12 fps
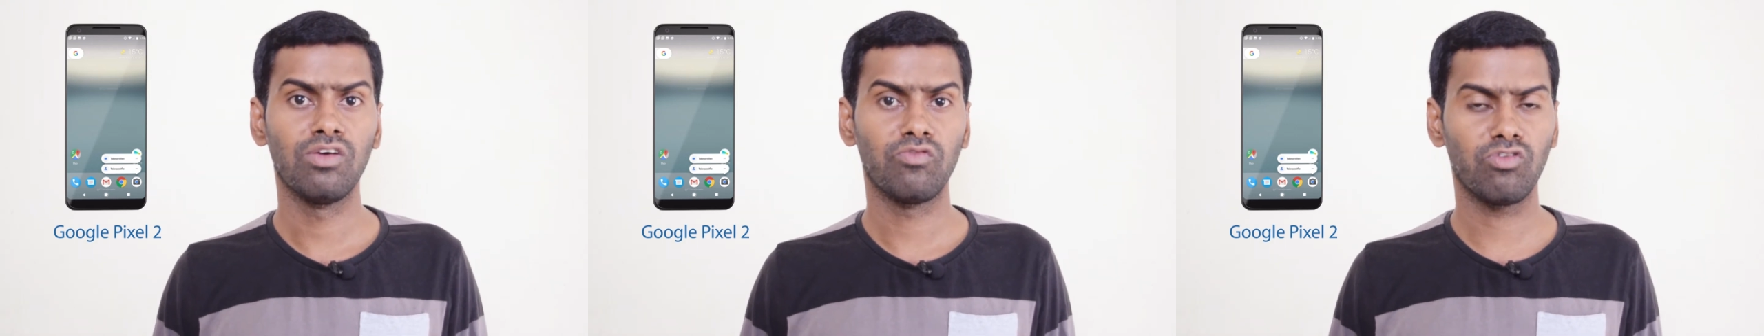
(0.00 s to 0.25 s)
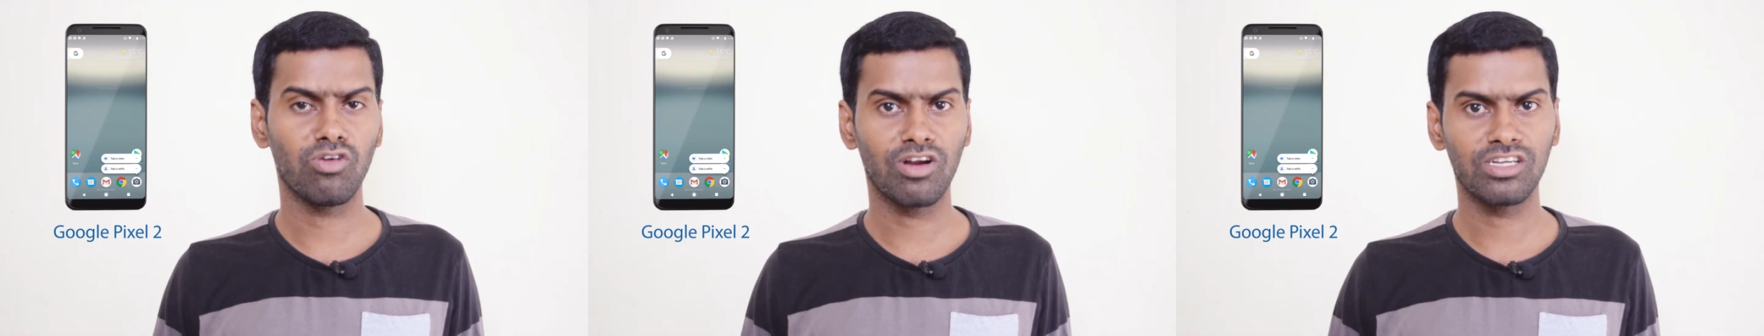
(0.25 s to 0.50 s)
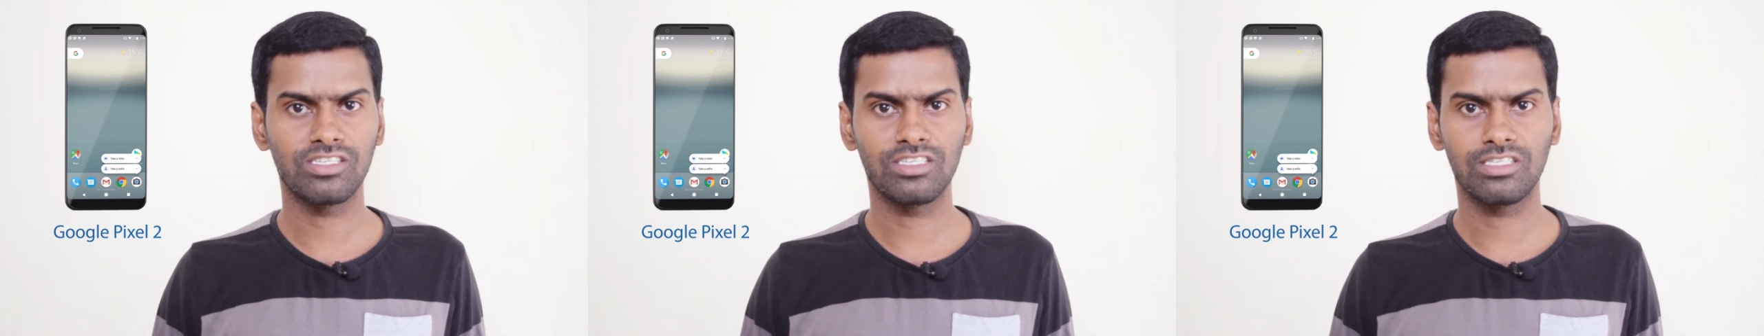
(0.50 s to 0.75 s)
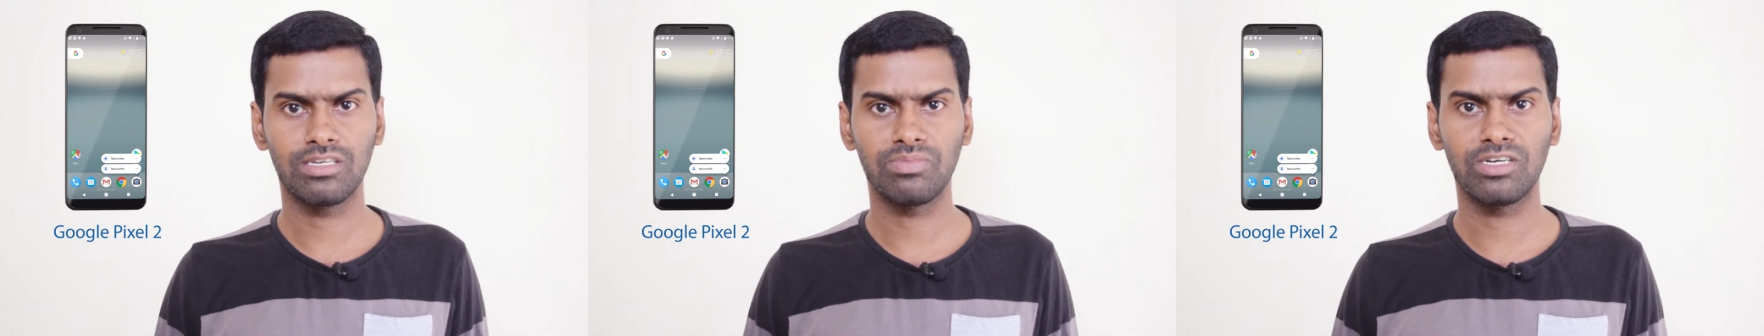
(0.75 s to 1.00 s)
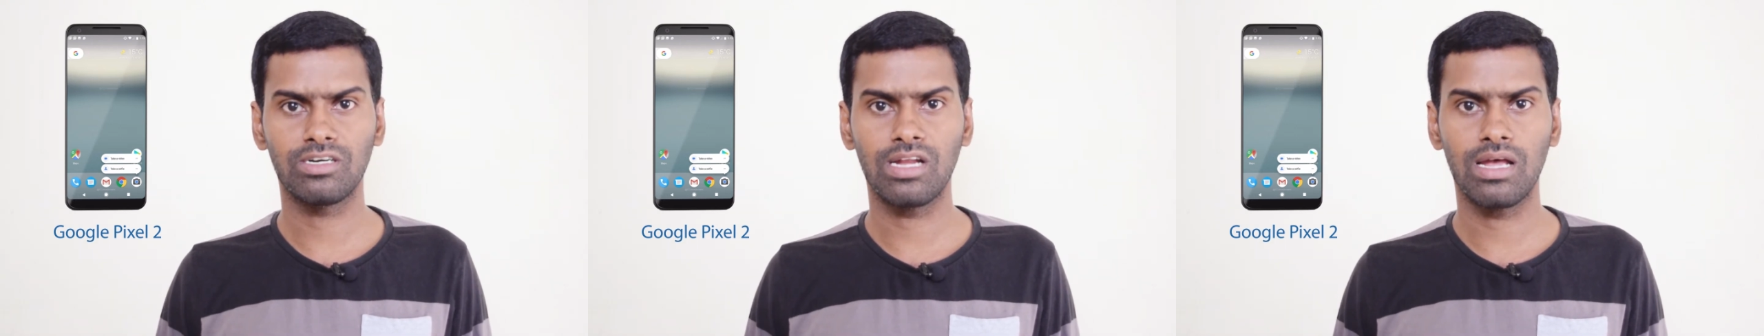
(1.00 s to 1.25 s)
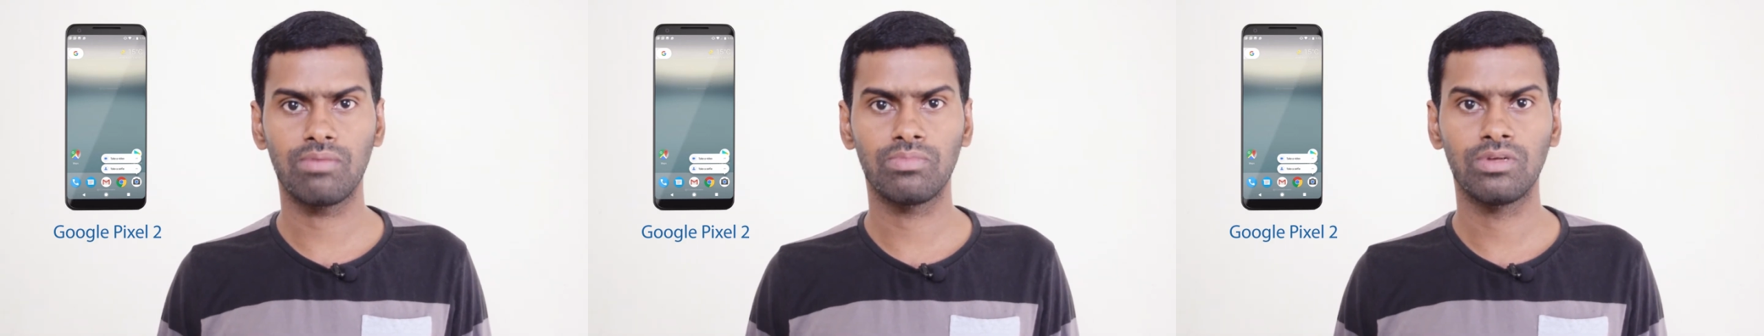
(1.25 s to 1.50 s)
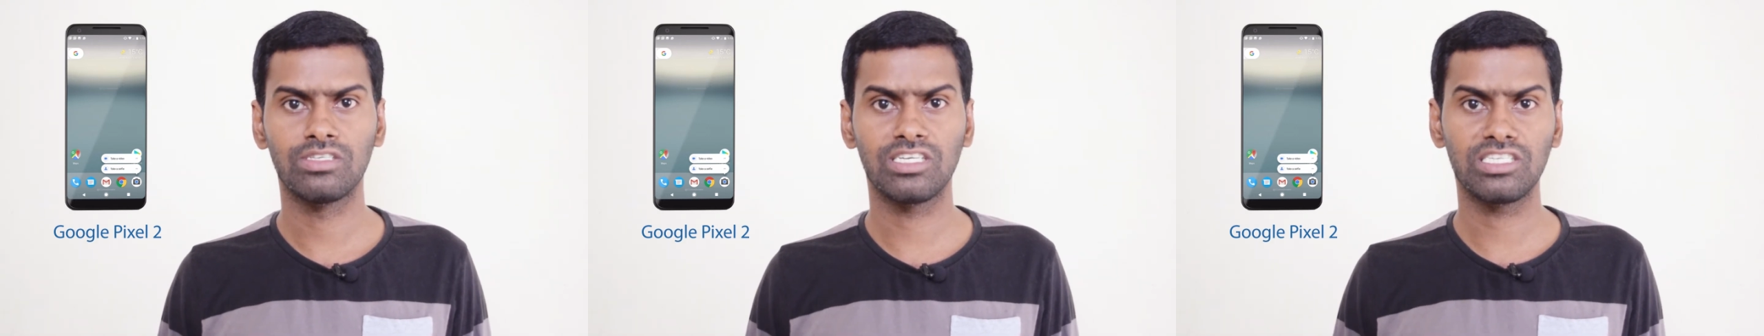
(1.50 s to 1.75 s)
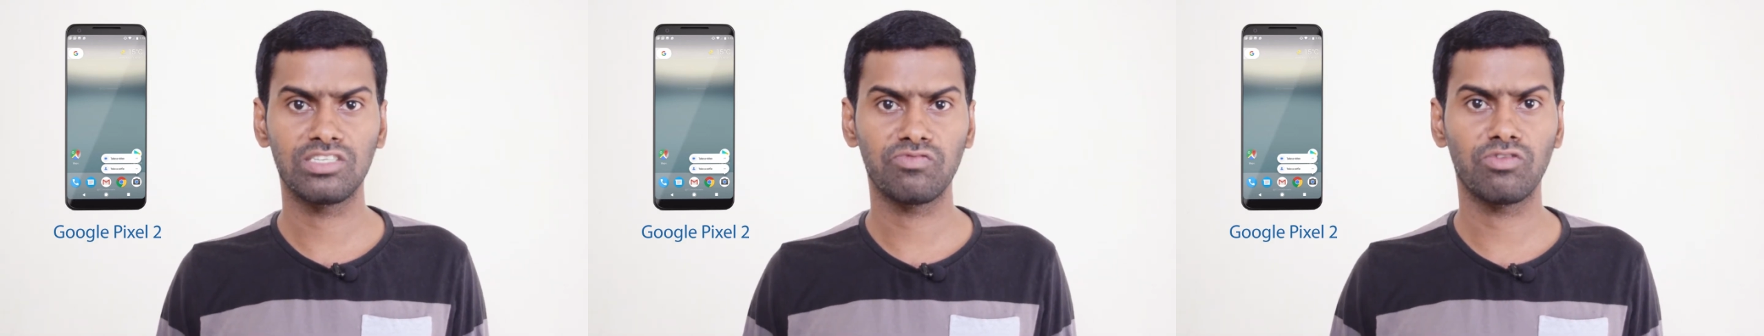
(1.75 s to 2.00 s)
4 or 6GB RAM,
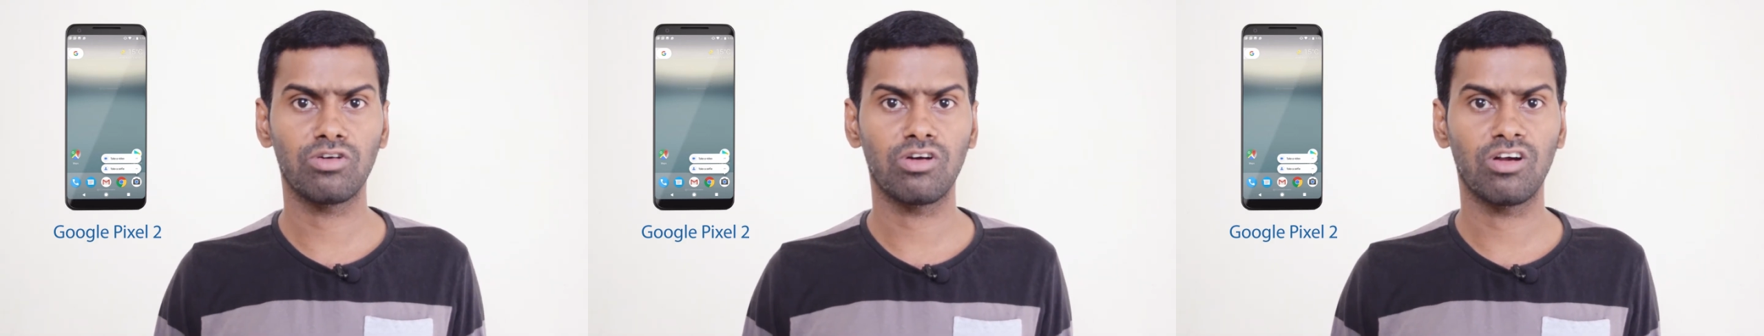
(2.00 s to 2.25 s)
64